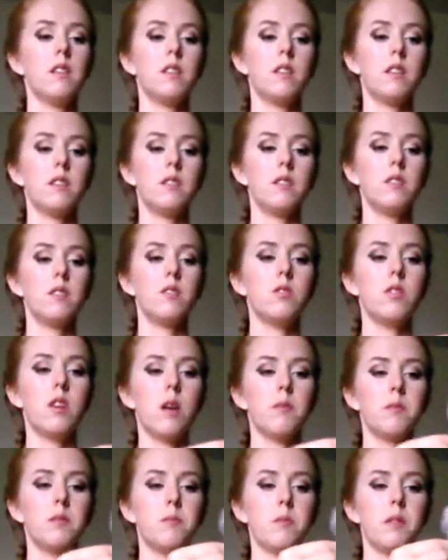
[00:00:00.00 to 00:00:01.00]
This is a
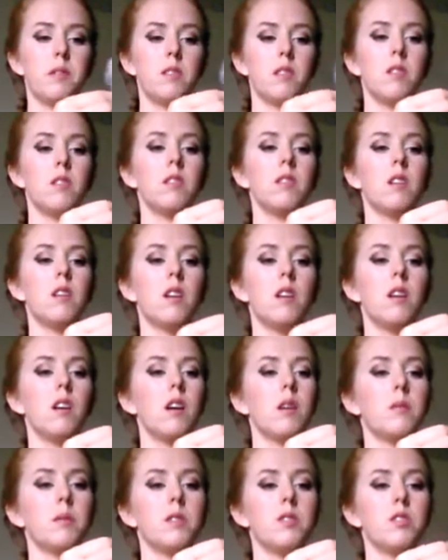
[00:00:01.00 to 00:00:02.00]
drop spindle.
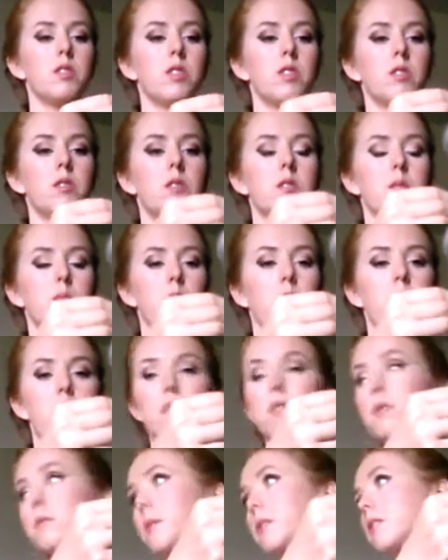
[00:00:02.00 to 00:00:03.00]
I'm going to show you a
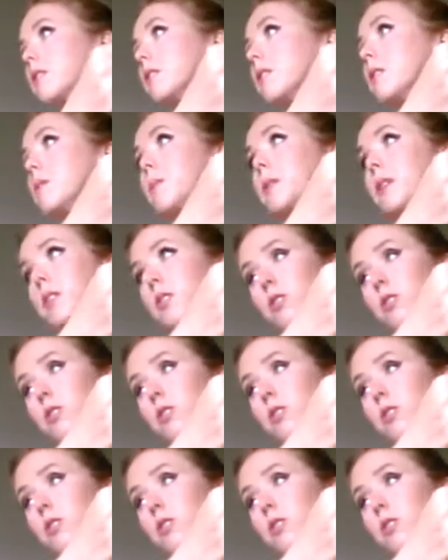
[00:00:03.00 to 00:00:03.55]
supported spindle in a minute.